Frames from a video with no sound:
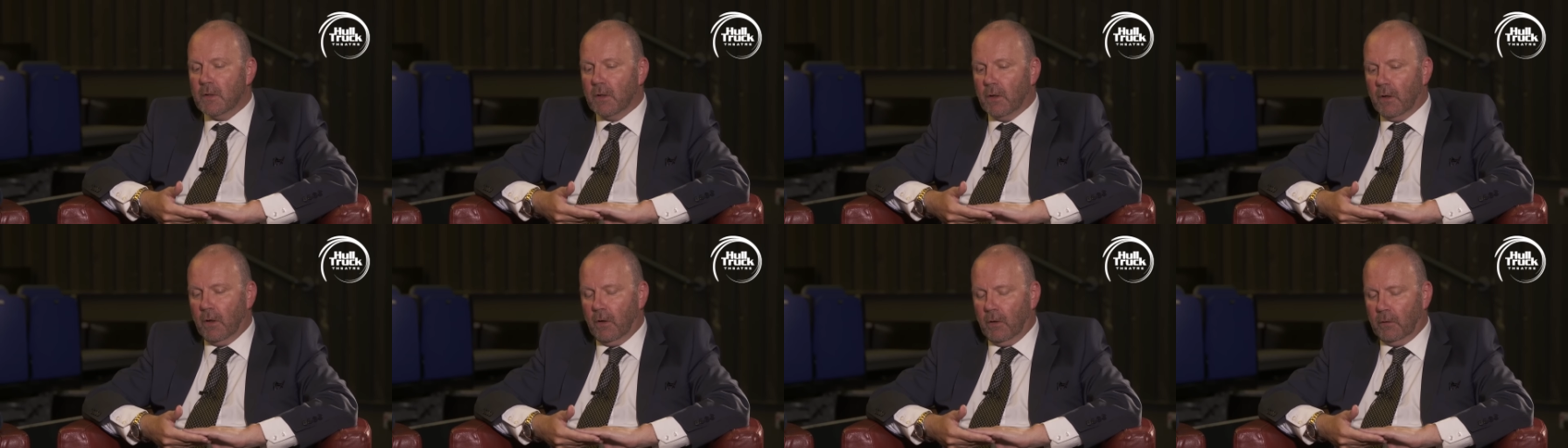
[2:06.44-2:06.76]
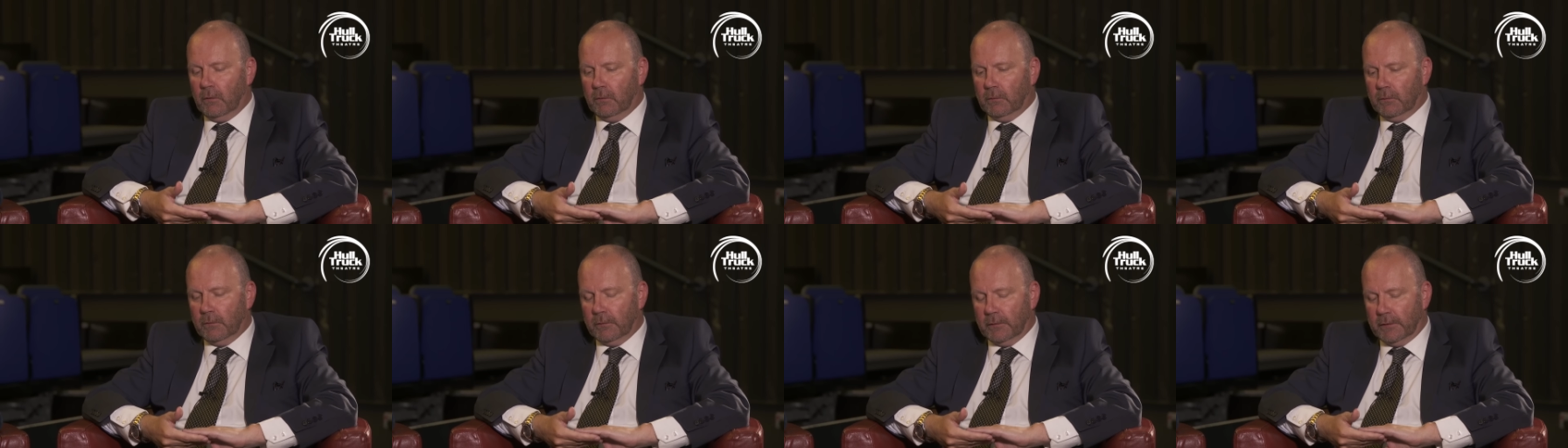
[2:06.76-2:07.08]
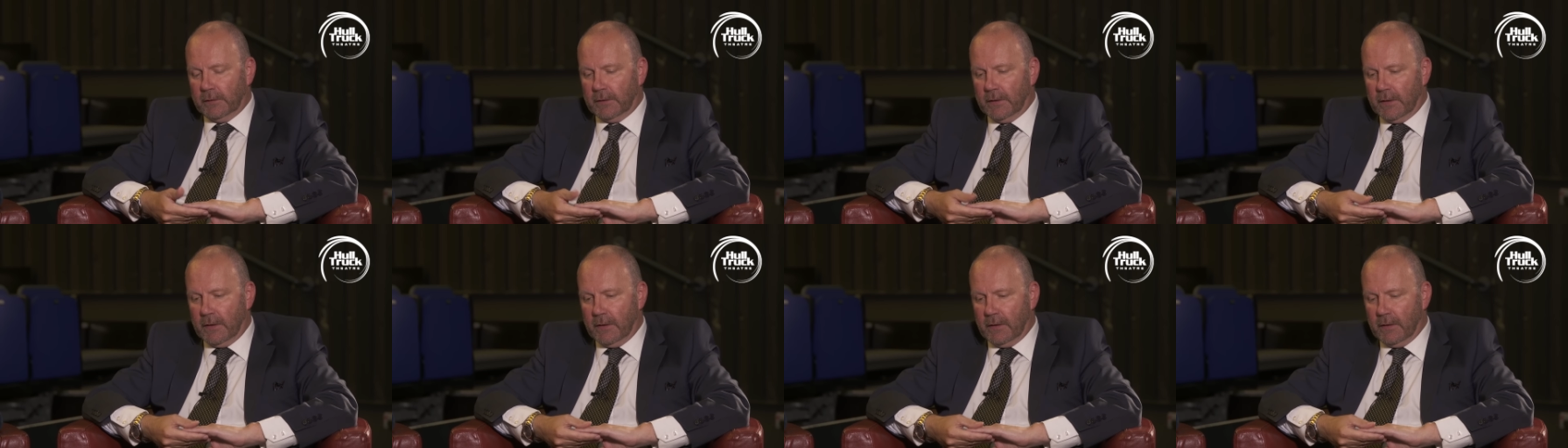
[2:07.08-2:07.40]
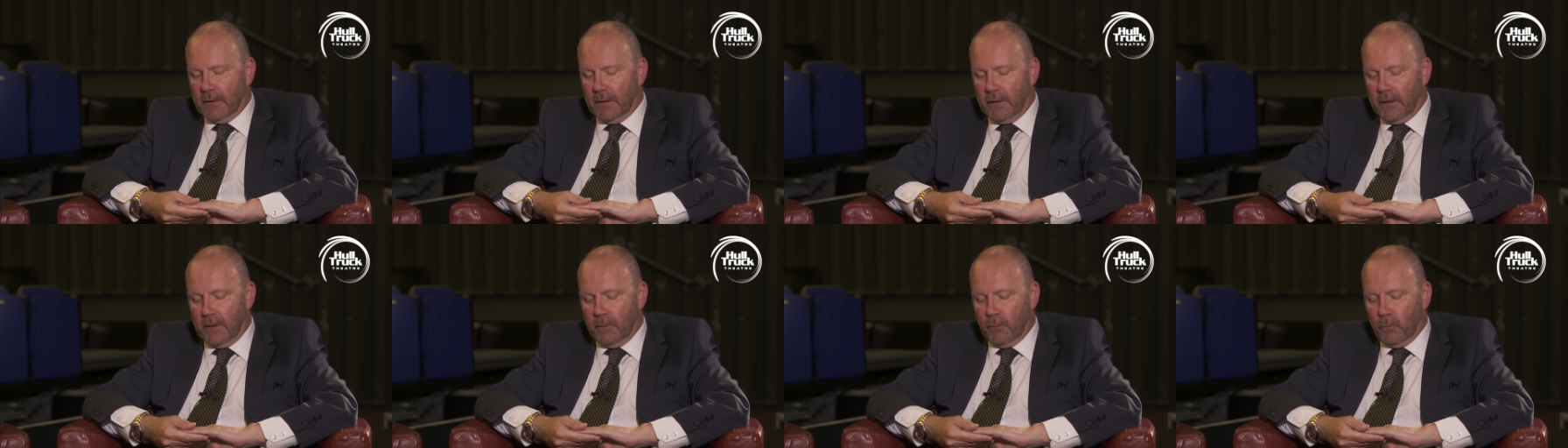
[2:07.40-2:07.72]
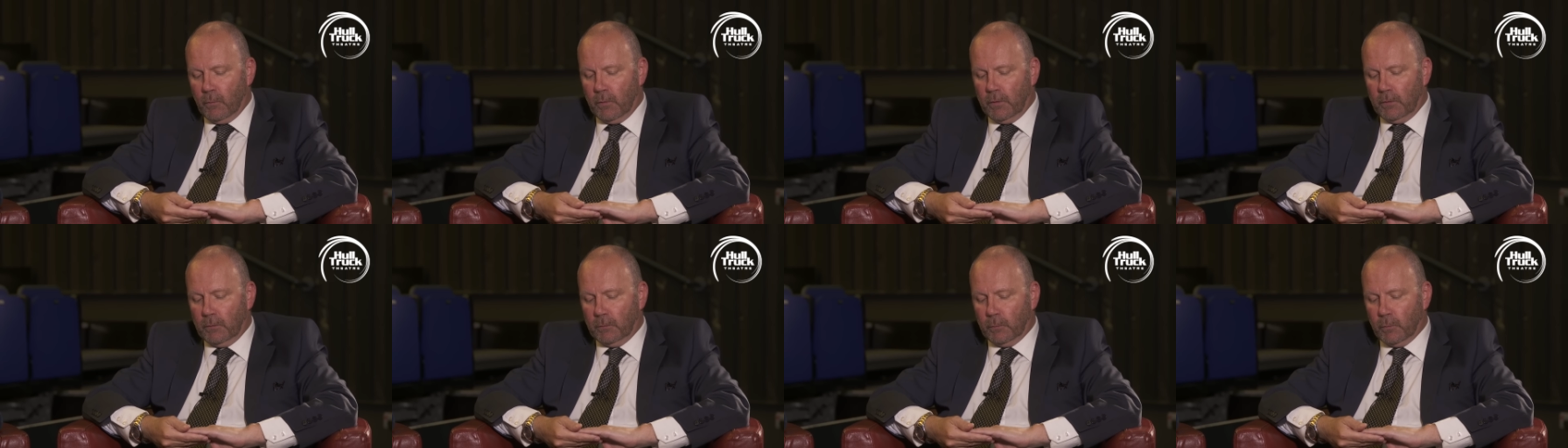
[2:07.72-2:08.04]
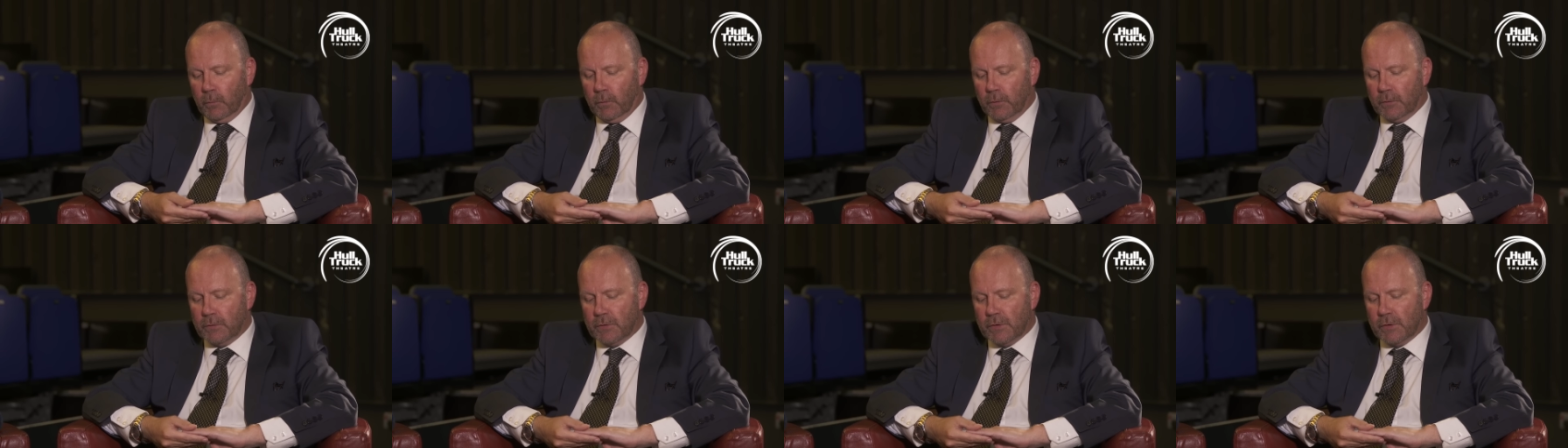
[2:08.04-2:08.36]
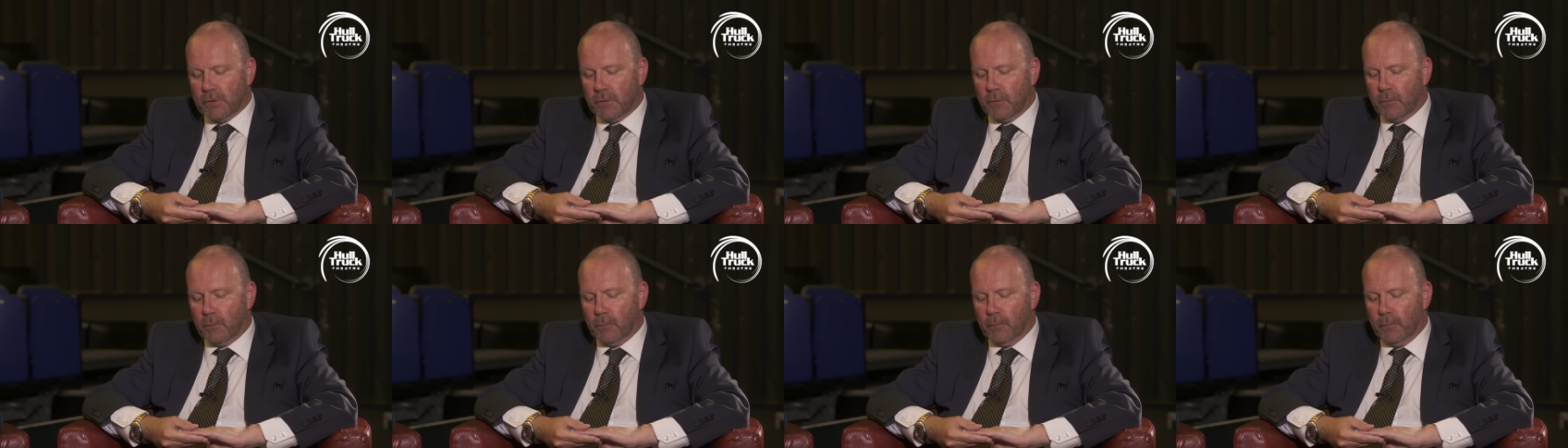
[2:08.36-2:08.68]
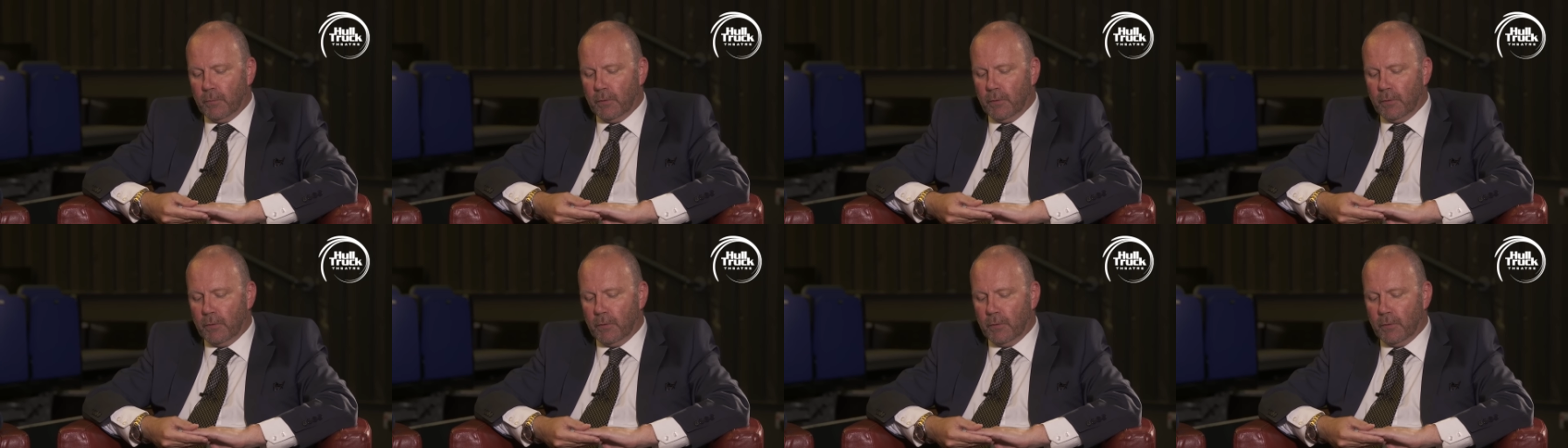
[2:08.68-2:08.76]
Hull in, in World War II.